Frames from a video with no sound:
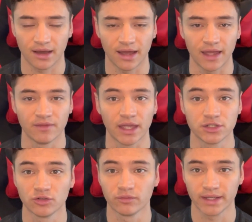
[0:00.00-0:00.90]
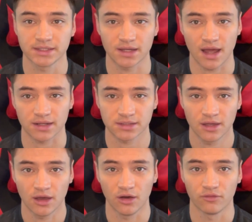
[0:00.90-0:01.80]
Uh, and they do restocks
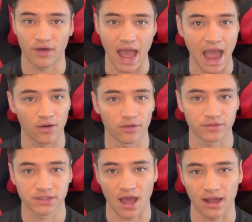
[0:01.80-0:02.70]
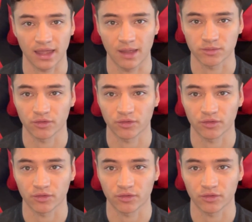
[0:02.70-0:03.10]
of out of stock games.